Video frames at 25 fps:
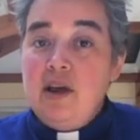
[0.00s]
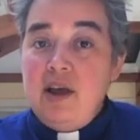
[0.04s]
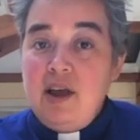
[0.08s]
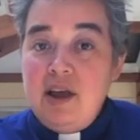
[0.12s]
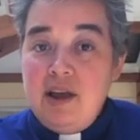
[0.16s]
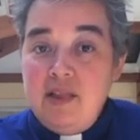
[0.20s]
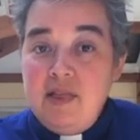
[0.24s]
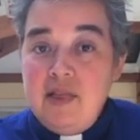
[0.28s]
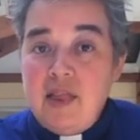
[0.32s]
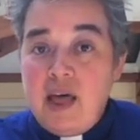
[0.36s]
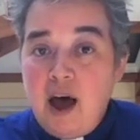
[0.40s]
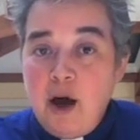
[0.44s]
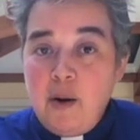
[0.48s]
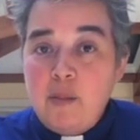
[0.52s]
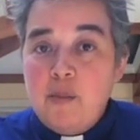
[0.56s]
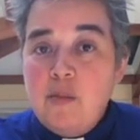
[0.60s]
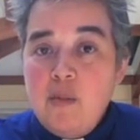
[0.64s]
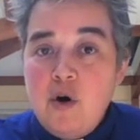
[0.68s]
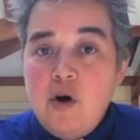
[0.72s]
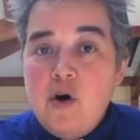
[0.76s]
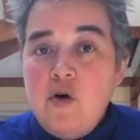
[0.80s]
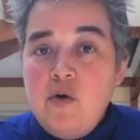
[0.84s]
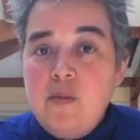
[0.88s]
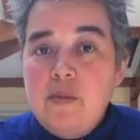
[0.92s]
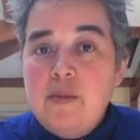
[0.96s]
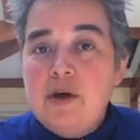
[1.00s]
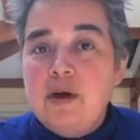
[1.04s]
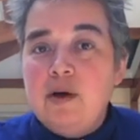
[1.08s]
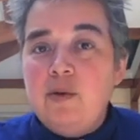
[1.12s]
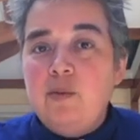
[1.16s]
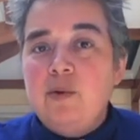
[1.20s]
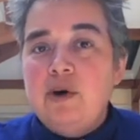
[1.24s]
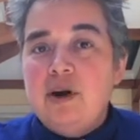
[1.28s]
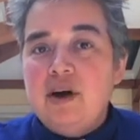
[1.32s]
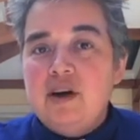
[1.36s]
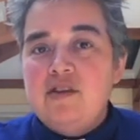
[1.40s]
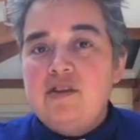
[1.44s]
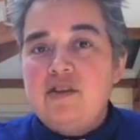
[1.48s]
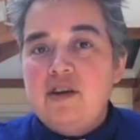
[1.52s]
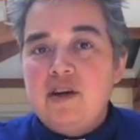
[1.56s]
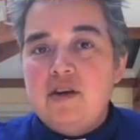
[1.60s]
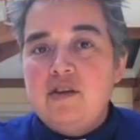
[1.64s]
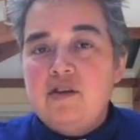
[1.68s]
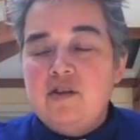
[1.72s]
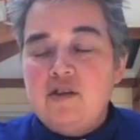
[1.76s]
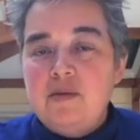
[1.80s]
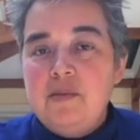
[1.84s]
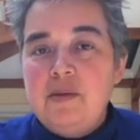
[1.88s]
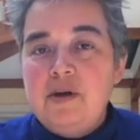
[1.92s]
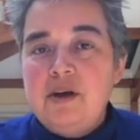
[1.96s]
In that moment, when Isaiah
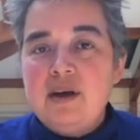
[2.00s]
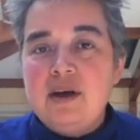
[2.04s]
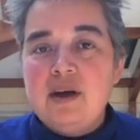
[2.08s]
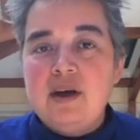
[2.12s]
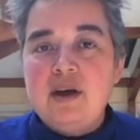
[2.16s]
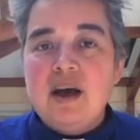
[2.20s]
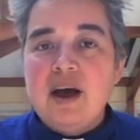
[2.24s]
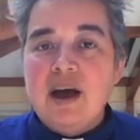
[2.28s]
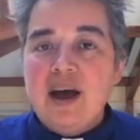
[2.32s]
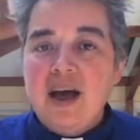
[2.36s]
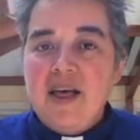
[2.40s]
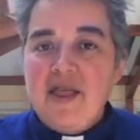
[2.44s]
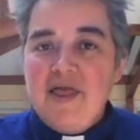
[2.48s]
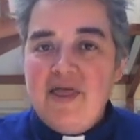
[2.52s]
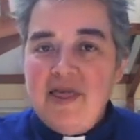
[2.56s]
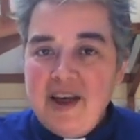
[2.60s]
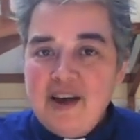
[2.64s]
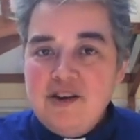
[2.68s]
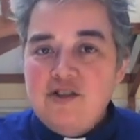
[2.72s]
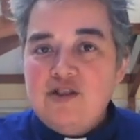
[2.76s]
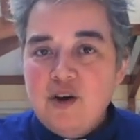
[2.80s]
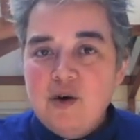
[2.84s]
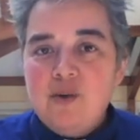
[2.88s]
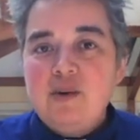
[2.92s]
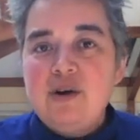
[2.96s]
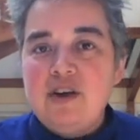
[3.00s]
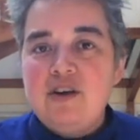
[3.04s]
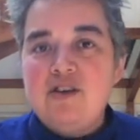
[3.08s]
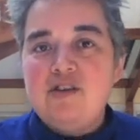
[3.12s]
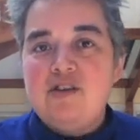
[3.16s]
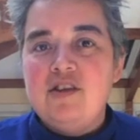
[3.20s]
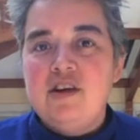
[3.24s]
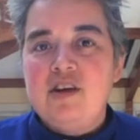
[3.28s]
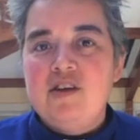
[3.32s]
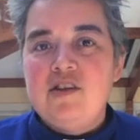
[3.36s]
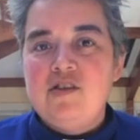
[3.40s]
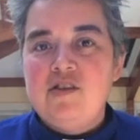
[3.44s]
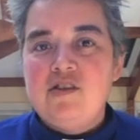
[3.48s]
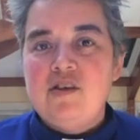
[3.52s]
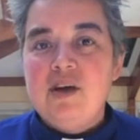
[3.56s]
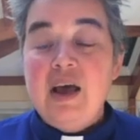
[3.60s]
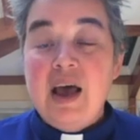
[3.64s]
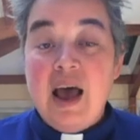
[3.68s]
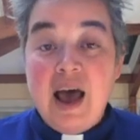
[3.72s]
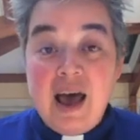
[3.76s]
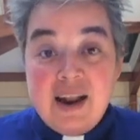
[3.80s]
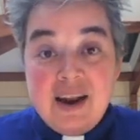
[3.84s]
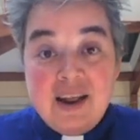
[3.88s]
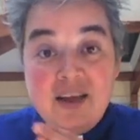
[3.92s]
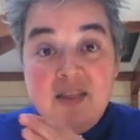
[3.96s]
is speaking, they don't exist.
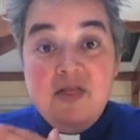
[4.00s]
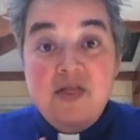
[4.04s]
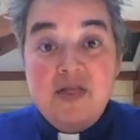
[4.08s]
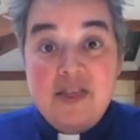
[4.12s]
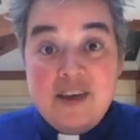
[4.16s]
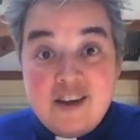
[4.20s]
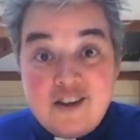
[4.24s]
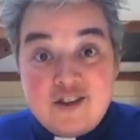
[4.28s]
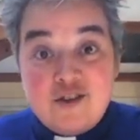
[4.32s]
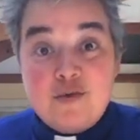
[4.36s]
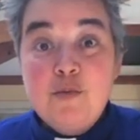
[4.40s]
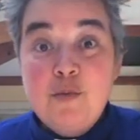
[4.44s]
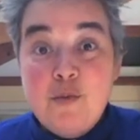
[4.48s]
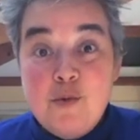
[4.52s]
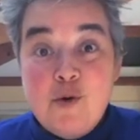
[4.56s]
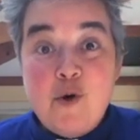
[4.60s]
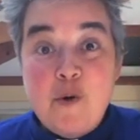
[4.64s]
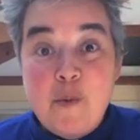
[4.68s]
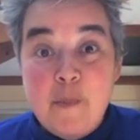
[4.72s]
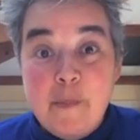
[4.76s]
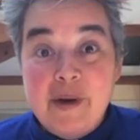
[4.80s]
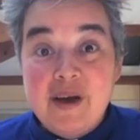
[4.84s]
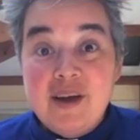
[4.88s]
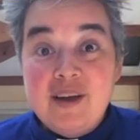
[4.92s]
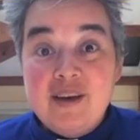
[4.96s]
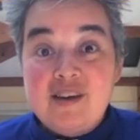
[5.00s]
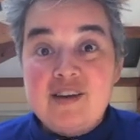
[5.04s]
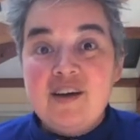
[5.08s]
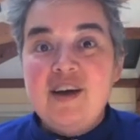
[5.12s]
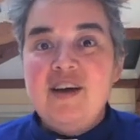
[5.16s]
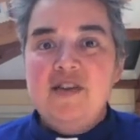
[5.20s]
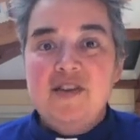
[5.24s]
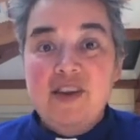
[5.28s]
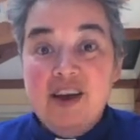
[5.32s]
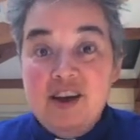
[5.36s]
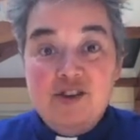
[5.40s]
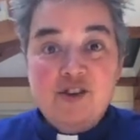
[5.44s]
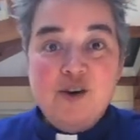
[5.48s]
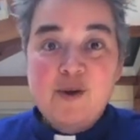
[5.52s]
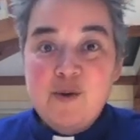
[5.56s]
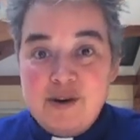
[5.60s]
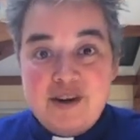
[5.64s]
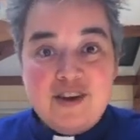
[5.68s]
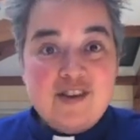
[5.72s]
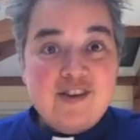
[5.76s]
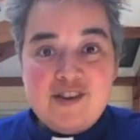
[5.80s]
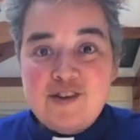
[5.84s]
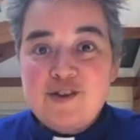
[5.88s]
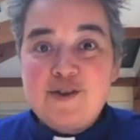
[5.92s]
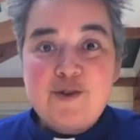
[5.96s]
And in this moment, they don't
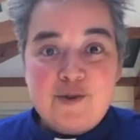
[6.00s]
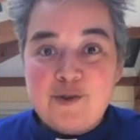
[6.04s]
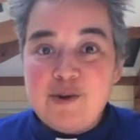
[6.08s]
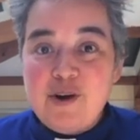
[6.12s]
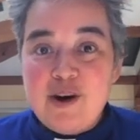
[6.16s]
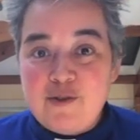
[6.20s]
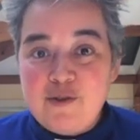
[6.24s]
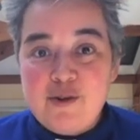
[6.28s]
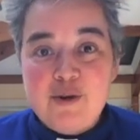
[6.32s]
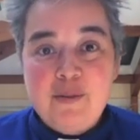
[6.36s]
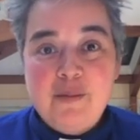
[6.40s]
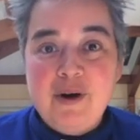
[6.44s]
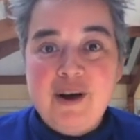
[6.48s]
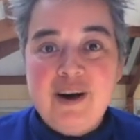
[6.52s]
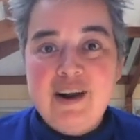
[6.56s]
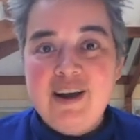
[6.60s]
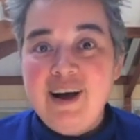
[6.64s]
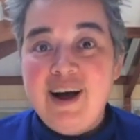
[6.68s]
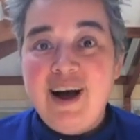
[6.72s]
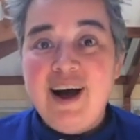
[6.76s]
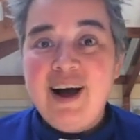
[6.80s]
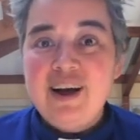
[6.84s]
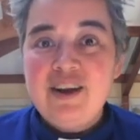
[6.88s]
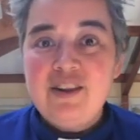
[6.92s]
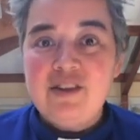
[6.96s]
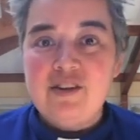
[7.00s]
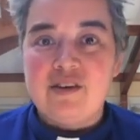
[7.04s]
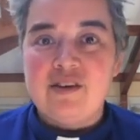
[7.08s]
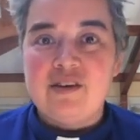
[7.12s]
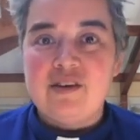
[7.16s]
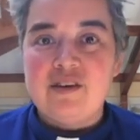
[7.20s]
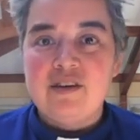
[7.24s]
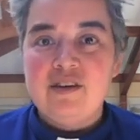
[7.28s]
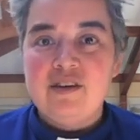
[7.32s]
exist for everybody either.